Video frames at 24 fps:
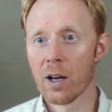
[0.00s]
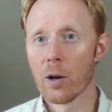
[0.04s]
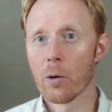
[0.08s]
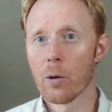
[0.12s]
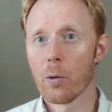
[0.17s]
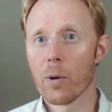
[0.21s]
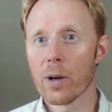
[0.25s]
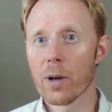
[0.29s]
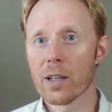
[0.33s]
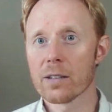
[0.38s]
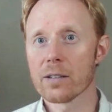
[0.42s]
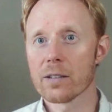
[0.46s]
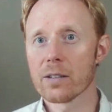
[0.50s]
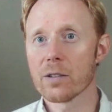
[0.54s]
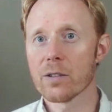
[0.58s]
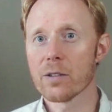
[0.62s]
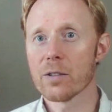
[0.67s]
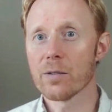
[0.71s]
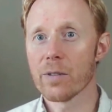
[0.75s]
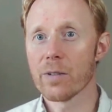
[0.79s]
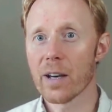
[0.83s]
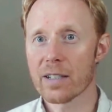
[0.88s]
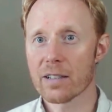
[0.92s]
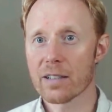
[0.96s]
willing to
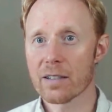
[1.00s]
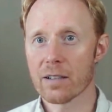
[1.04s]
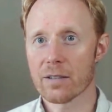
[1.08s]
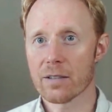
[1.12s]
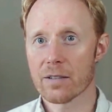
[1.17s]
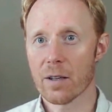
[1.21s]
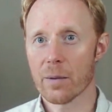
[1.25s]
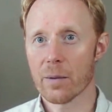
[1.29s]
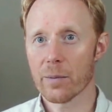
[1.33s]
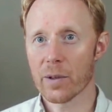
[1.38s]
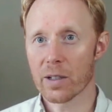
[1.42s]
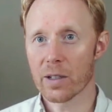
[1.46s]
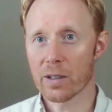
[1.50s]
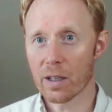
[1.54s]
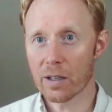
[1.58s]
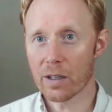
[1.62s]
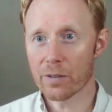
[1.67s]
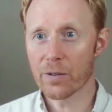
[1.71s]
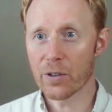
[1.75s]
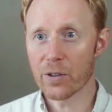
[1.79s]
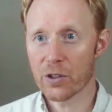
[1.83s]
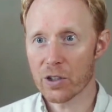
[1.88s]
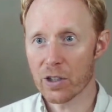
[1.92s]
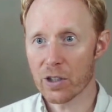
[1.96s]
invest in something like
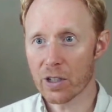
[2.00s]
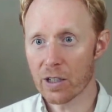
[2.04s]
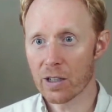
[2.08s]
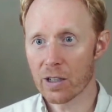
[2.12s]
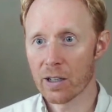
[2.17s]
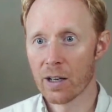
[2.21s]
fishing